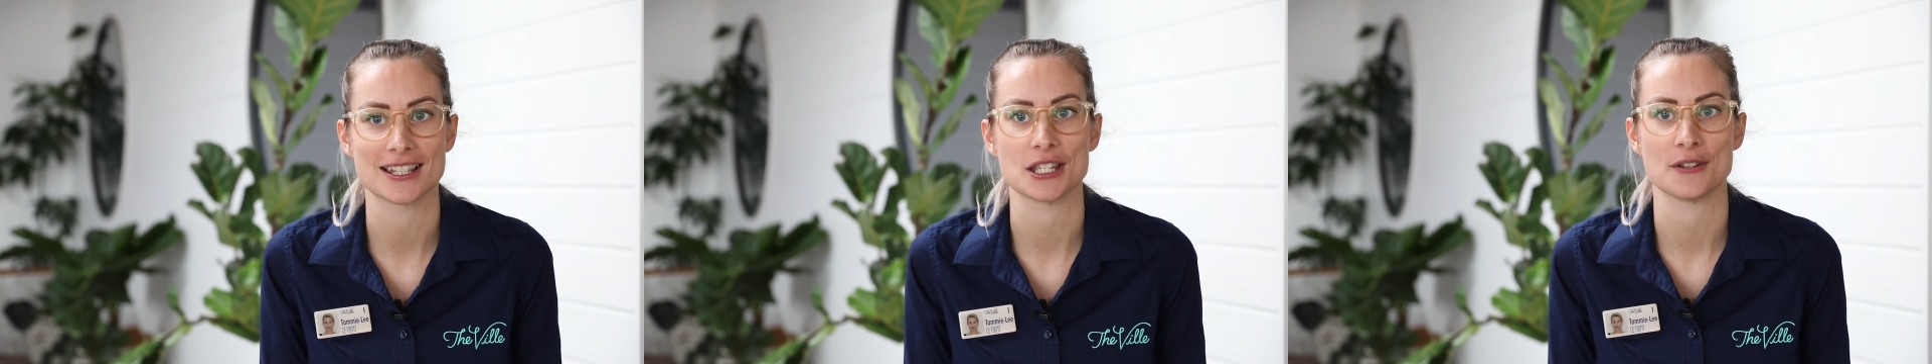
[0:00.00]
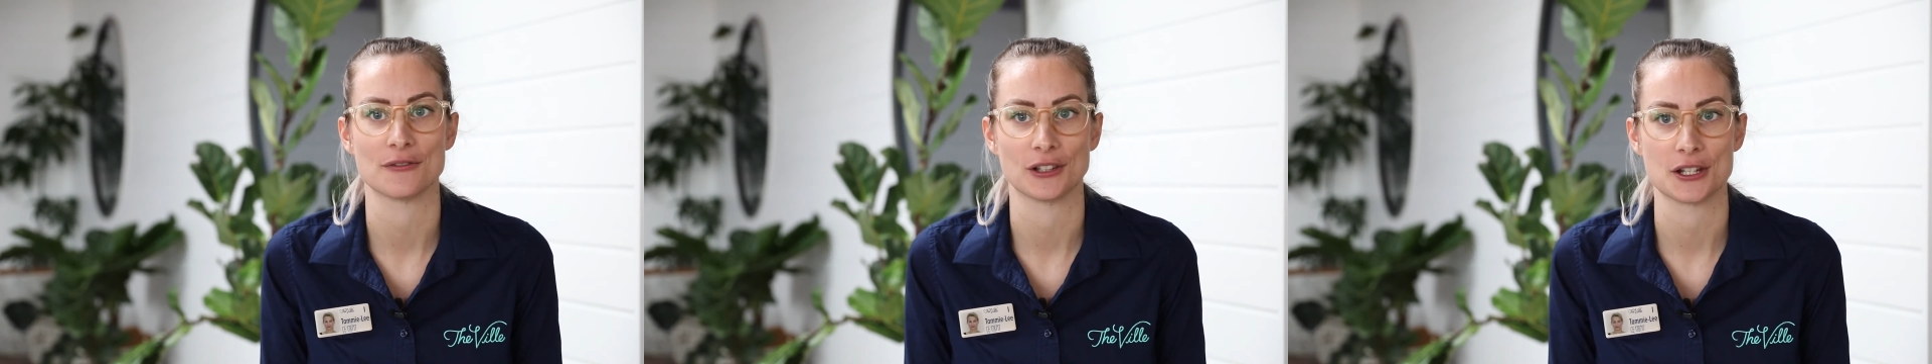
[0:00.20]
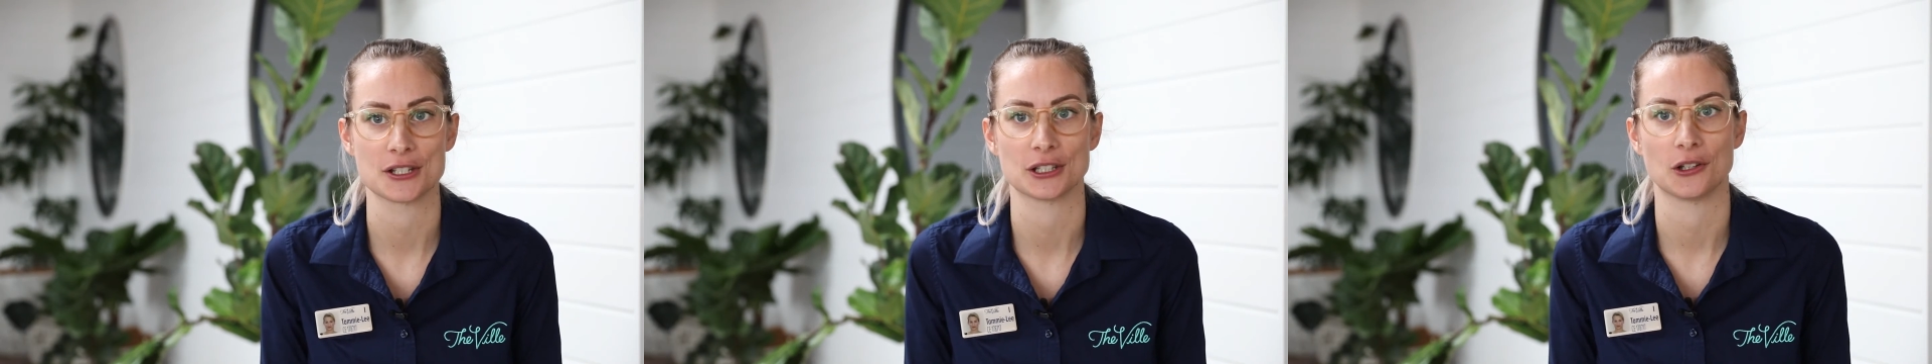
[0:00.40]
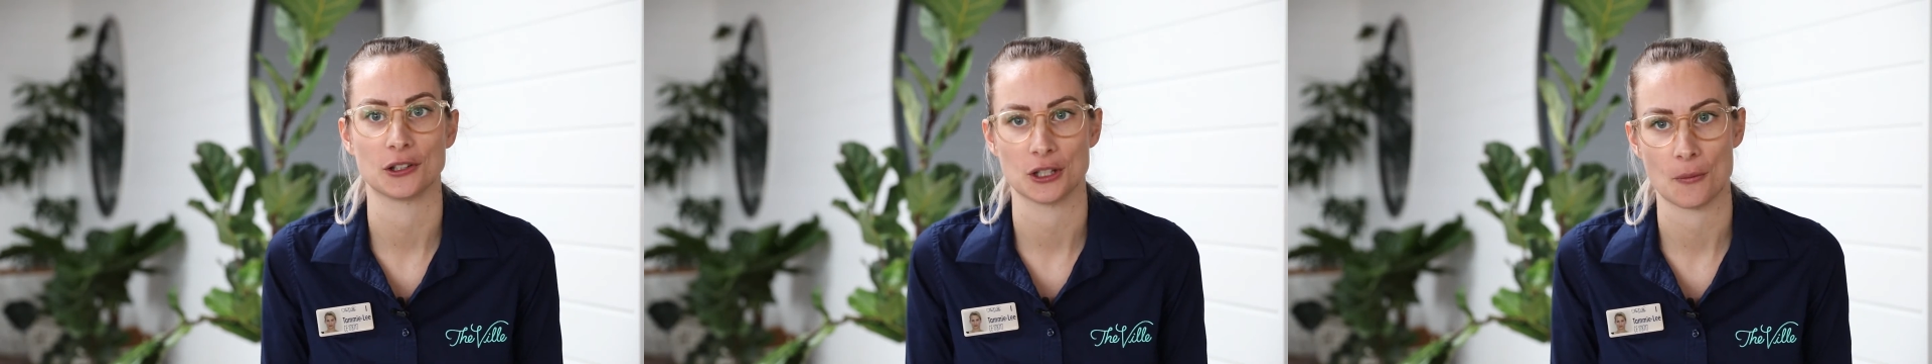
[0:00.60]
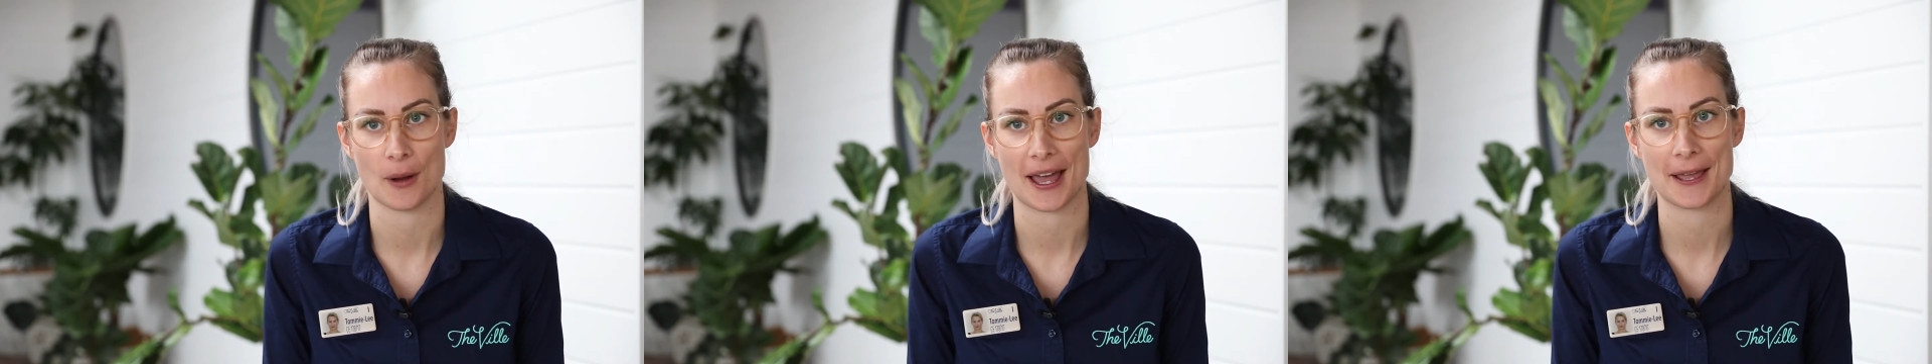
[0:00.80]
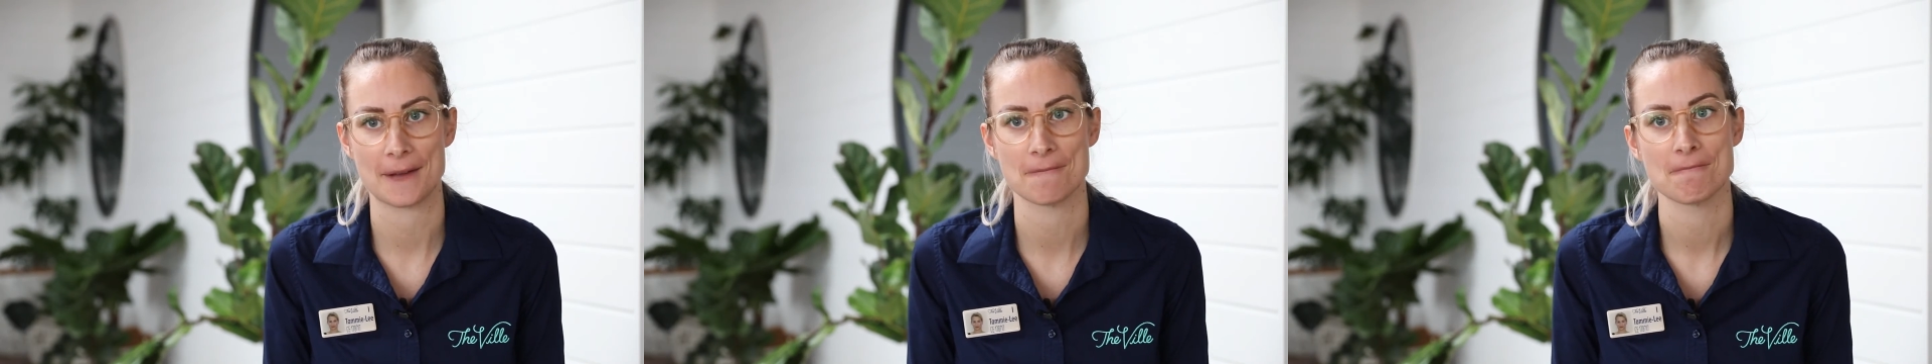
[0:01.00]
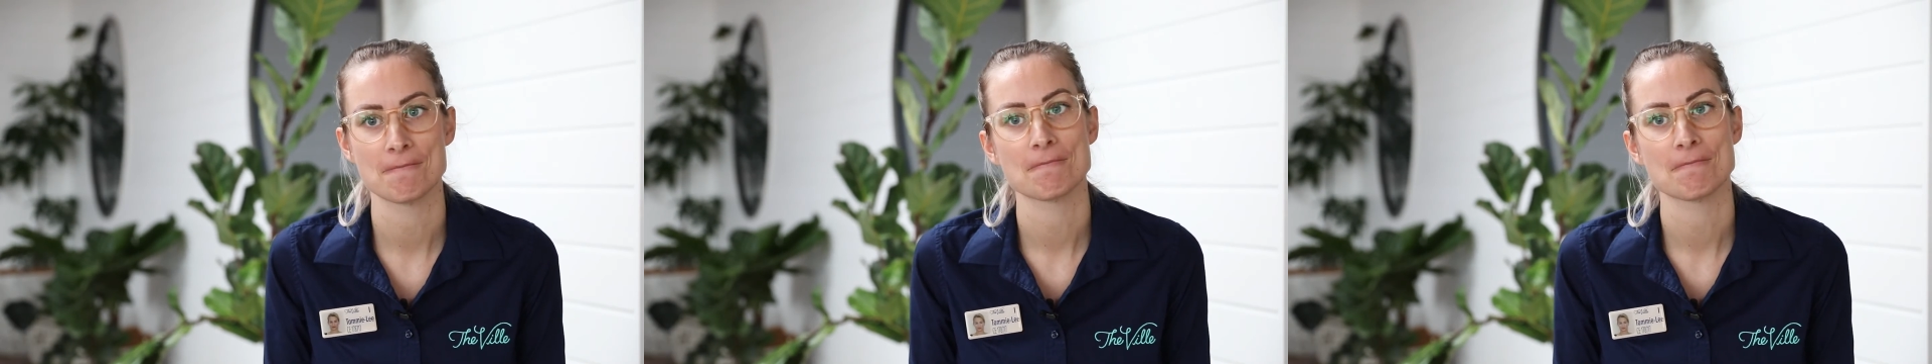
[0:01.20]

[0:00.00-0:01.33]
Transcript: that you've learnt along the way.